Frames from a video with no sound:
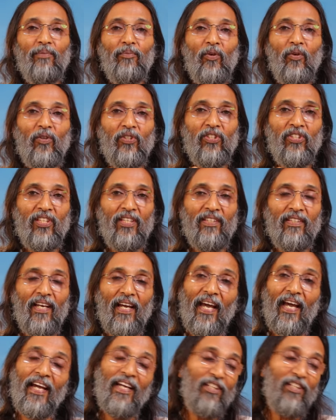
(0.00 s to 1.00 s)

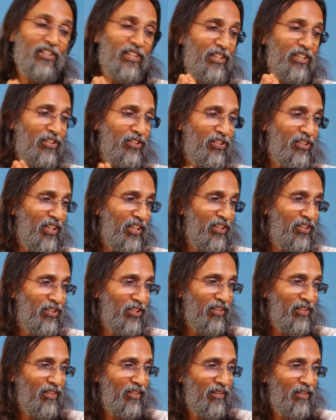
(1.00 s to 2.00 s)
emotion and
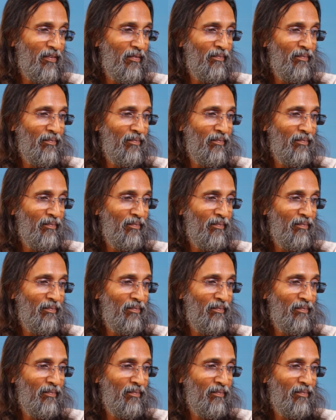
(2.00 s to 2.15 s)
sensation